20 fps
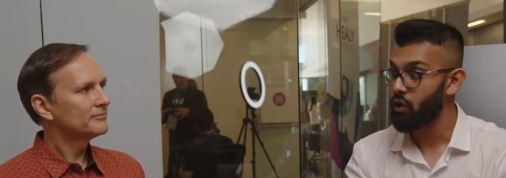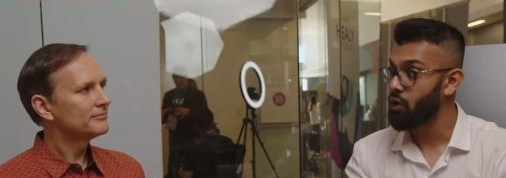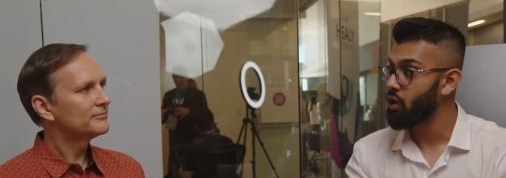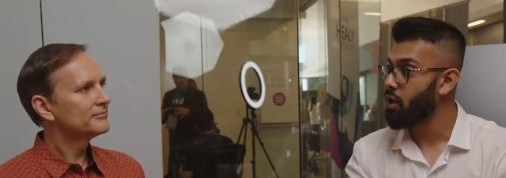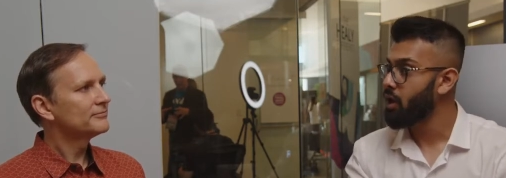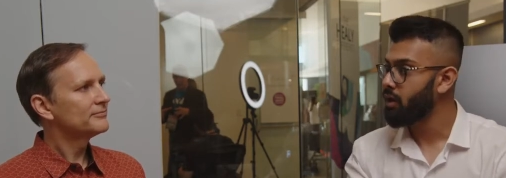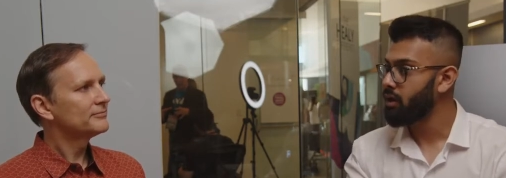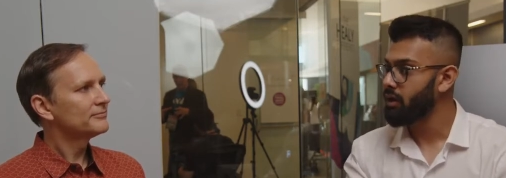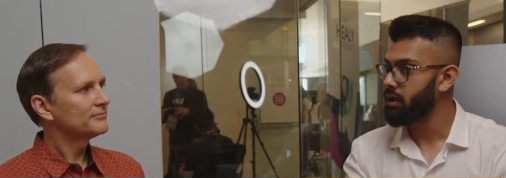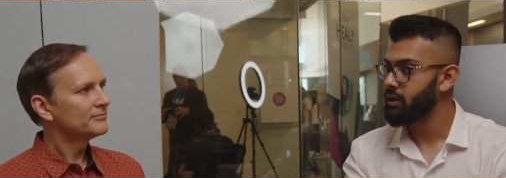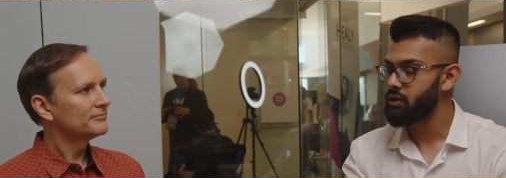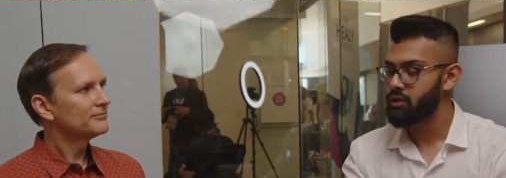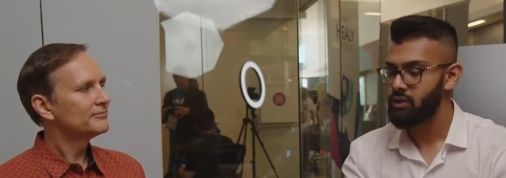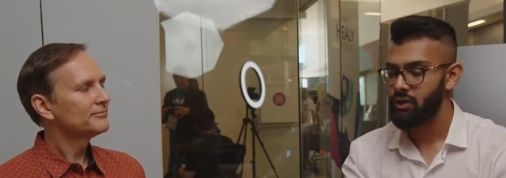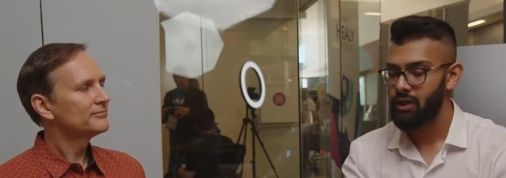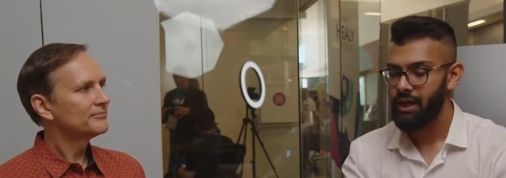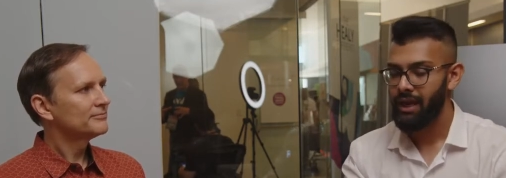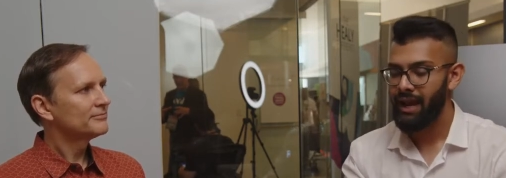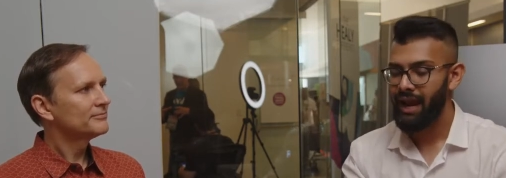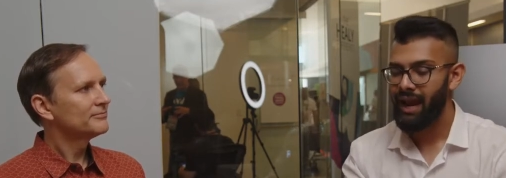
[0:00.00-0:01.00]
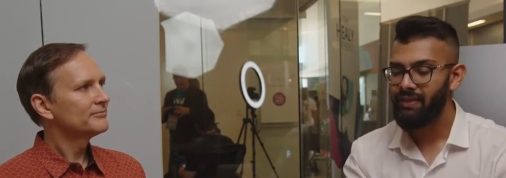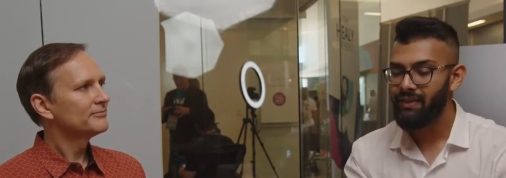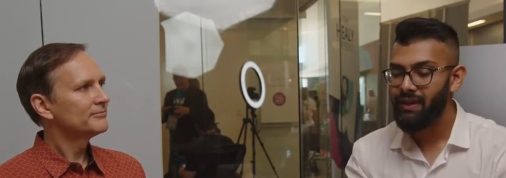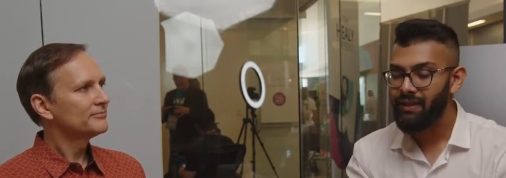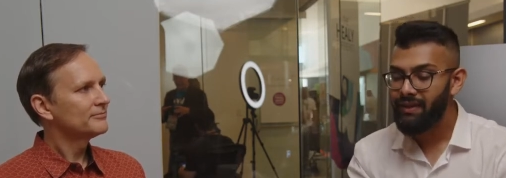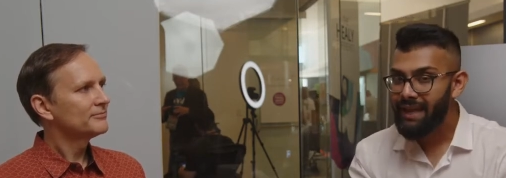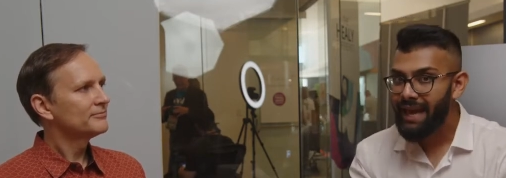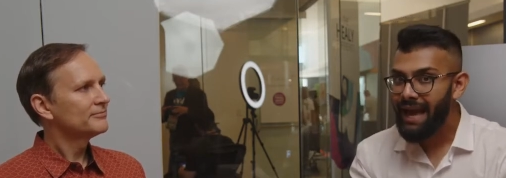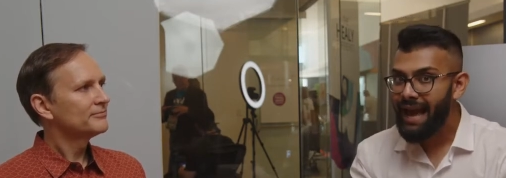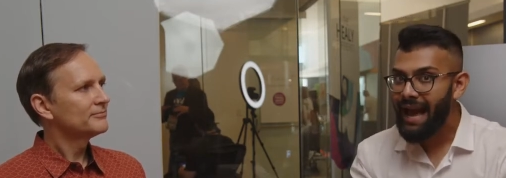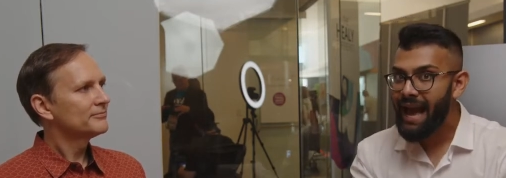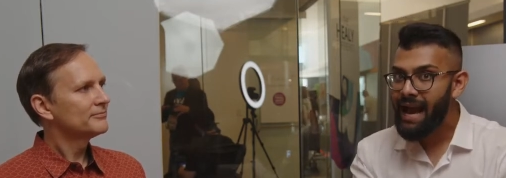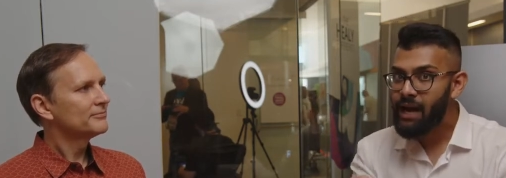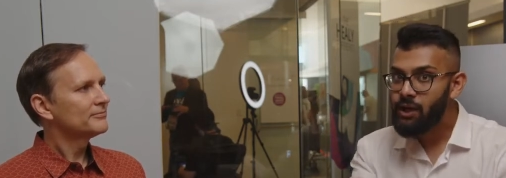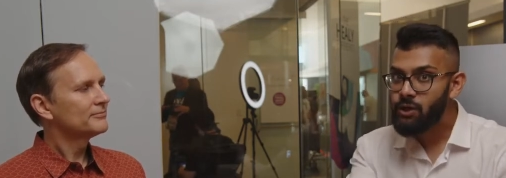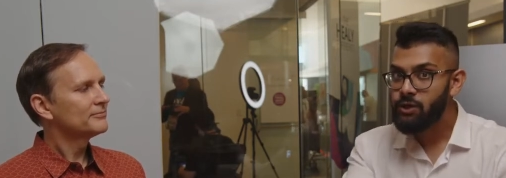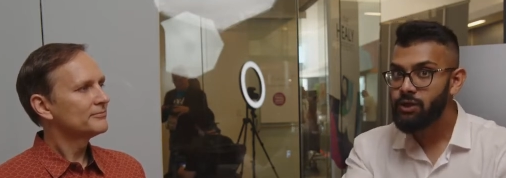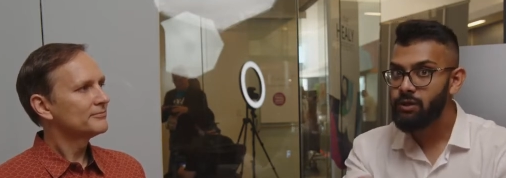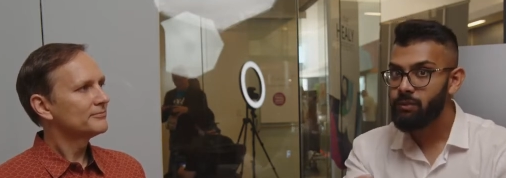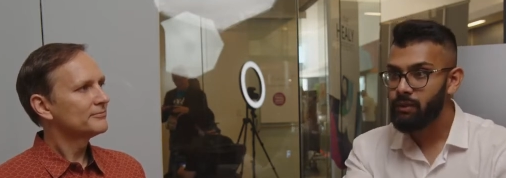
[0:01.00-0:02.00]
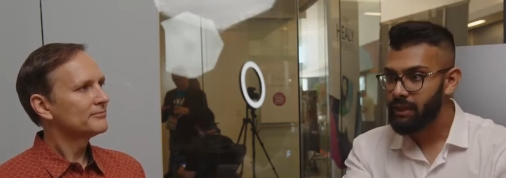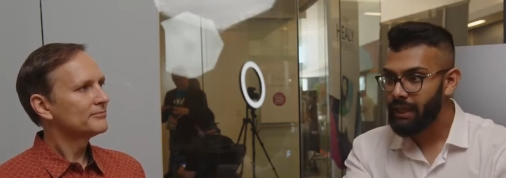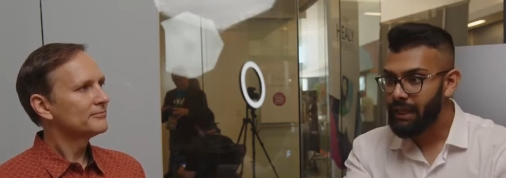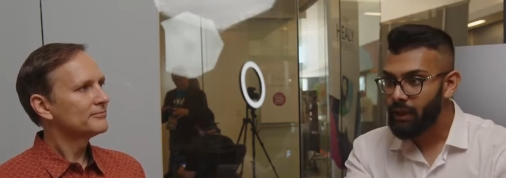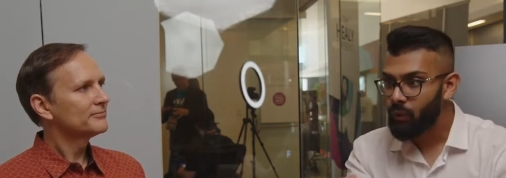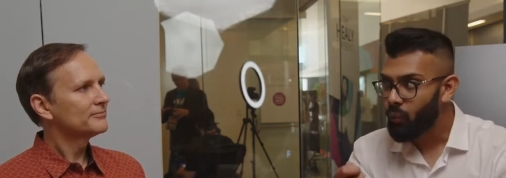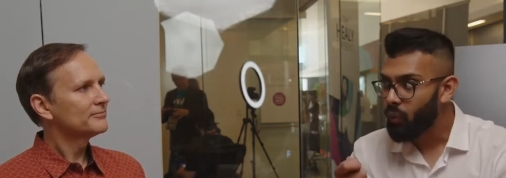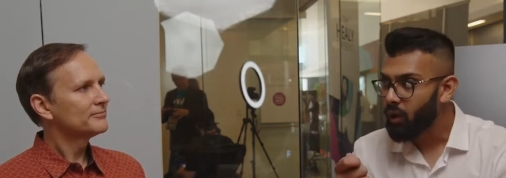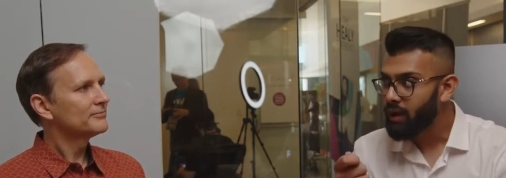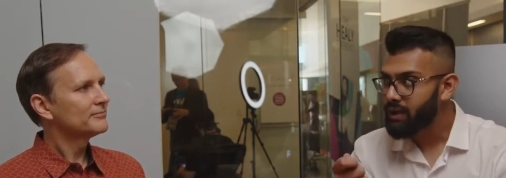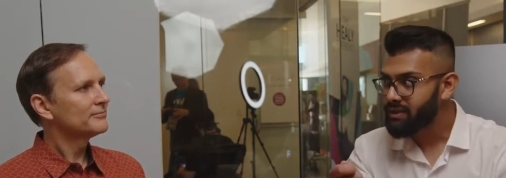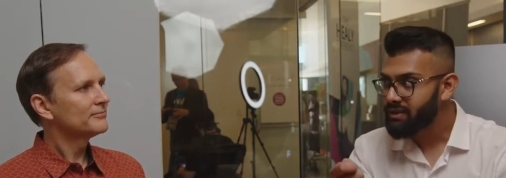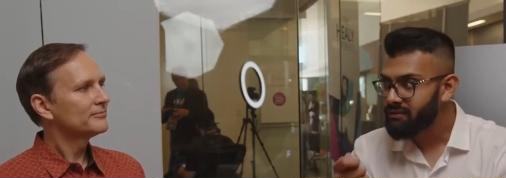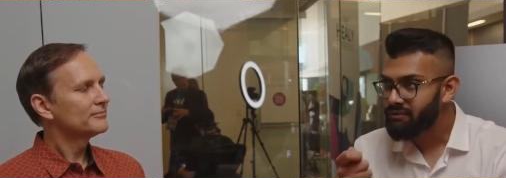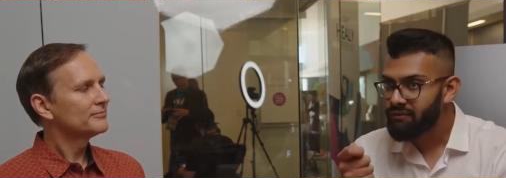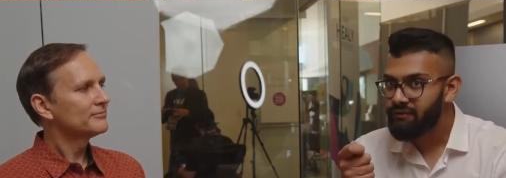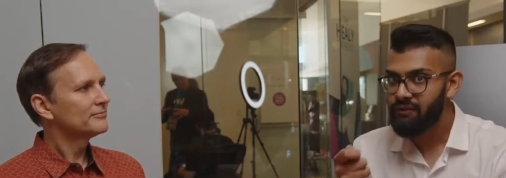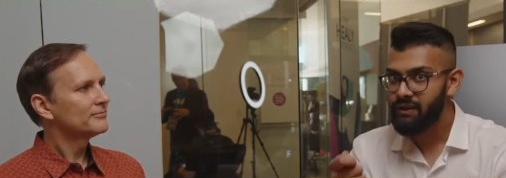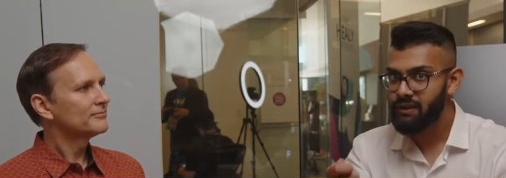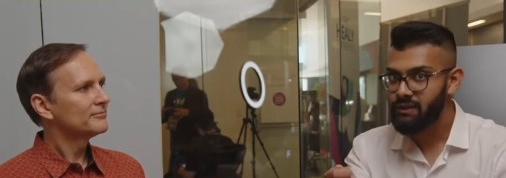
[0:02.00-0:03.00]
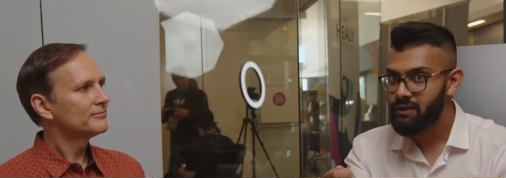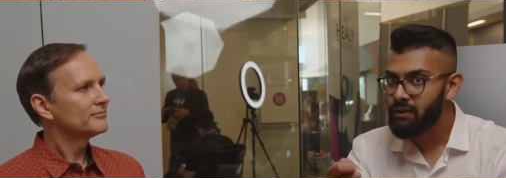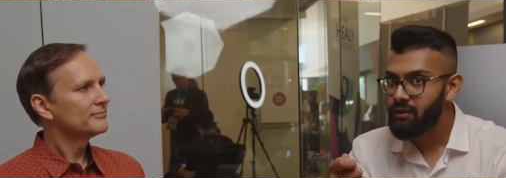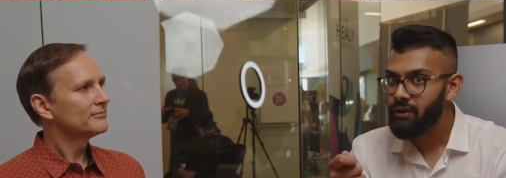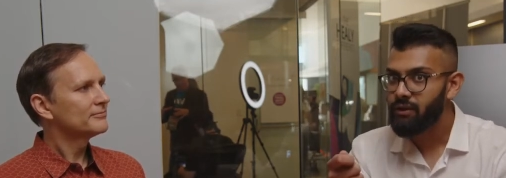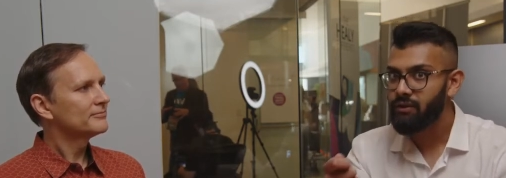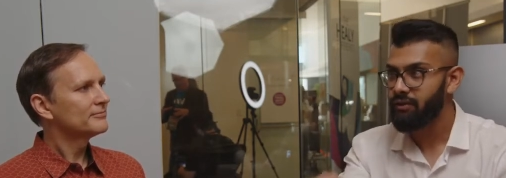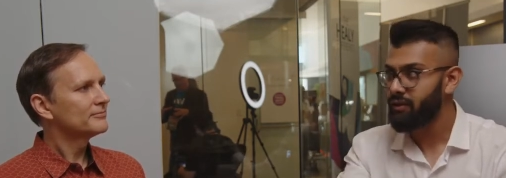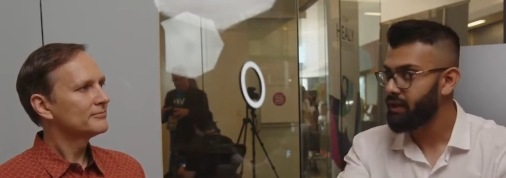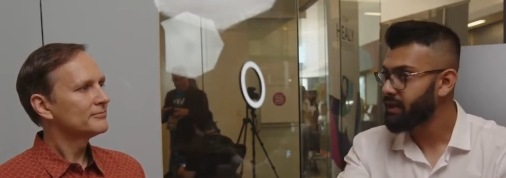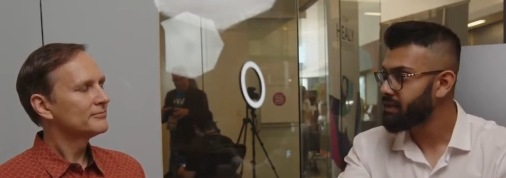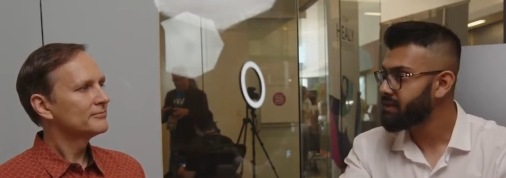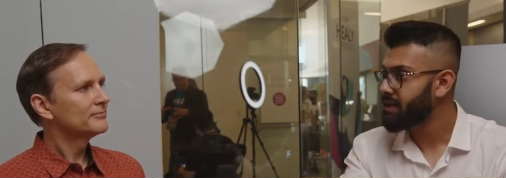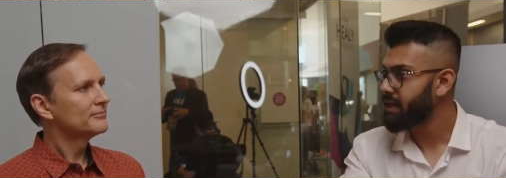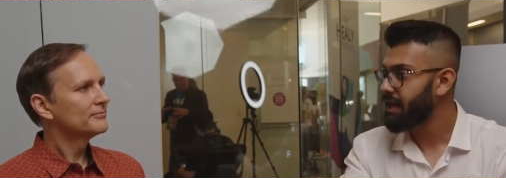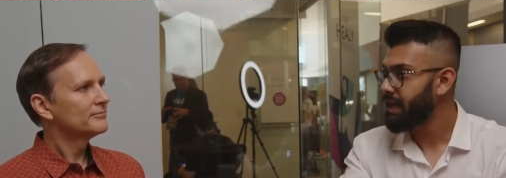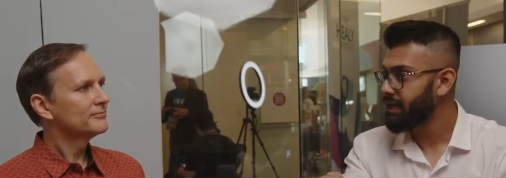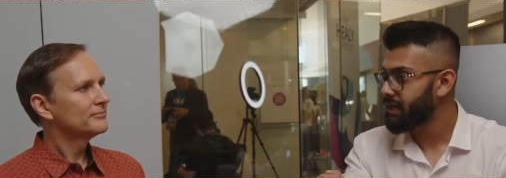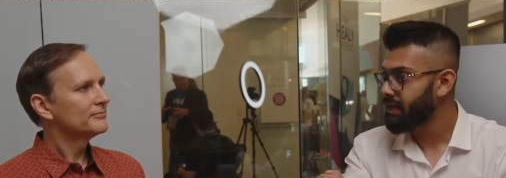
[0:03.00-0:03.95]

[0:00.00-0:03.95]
Speaker 1: knowledge, and then the actionable, like, what is the physical things that I